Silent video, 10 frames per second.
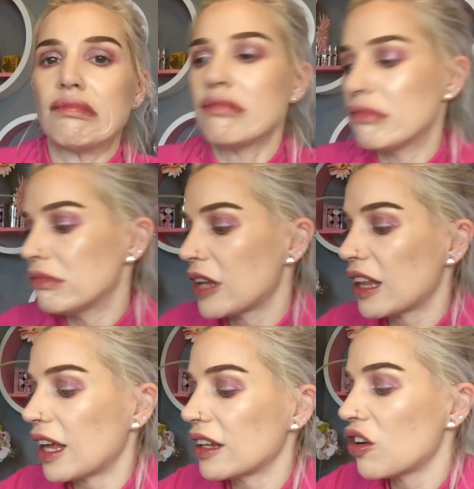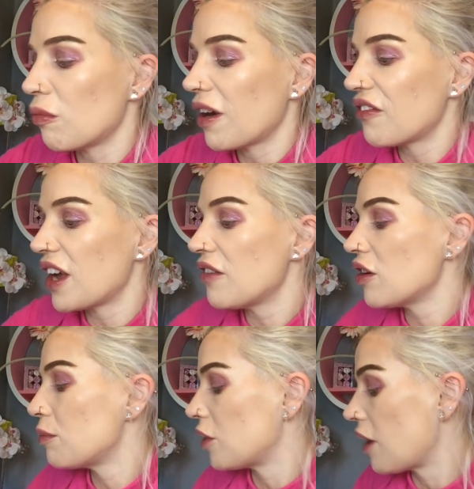Mm, like not my
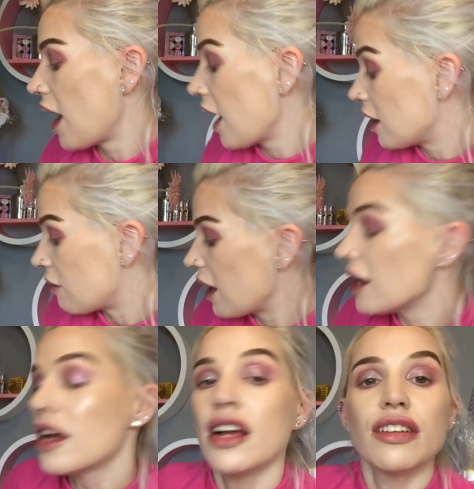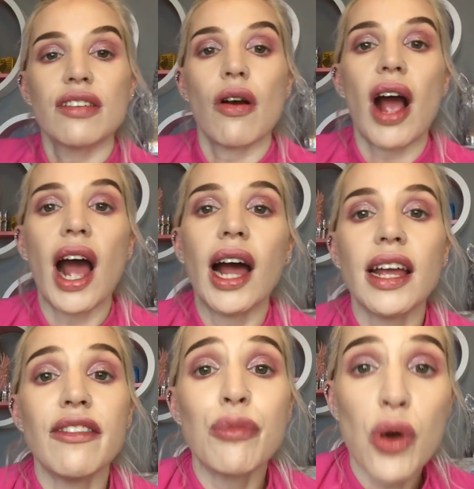favourite, but anyway. So
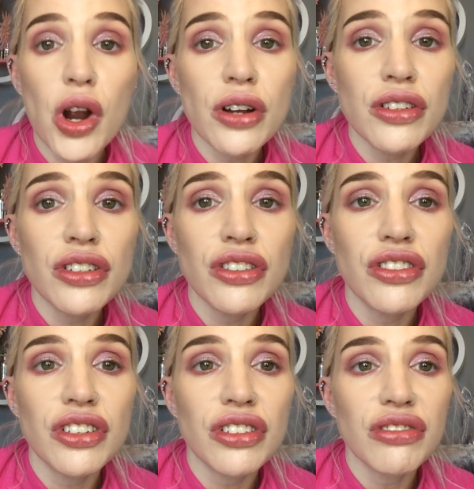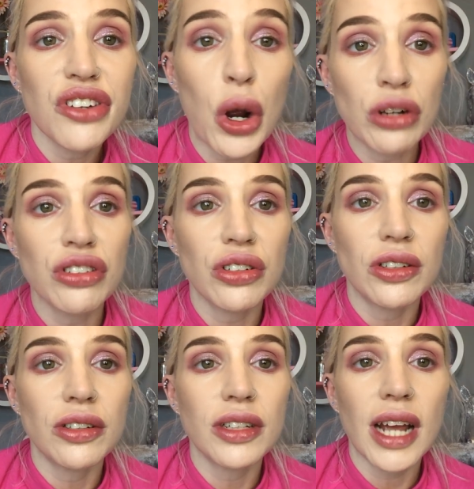I've bronzed,
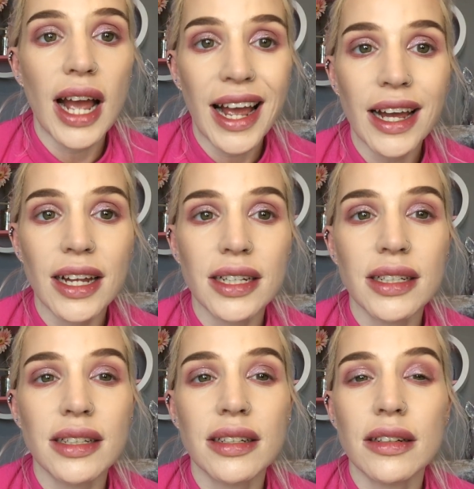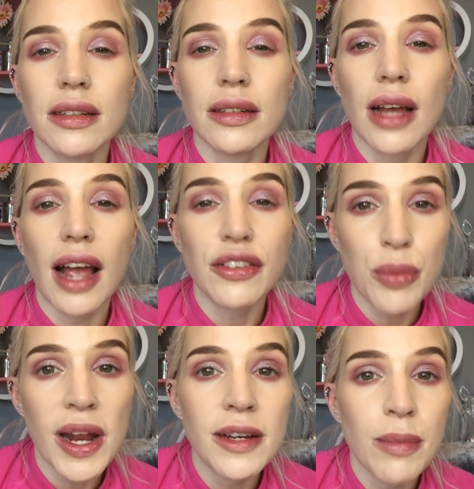contoured and I
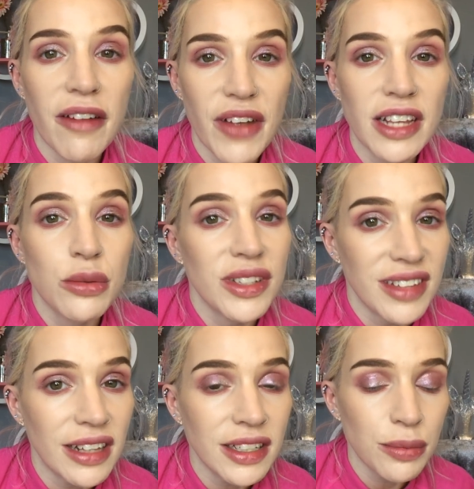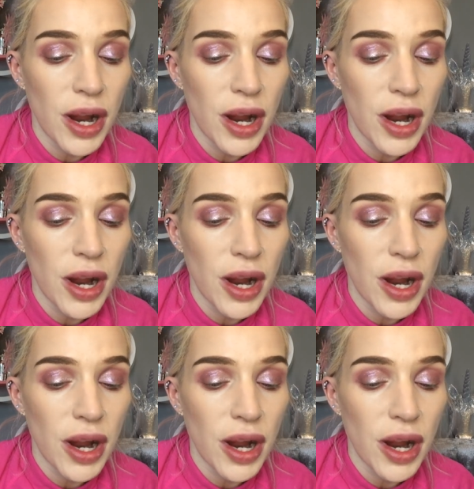sprayed my face with setting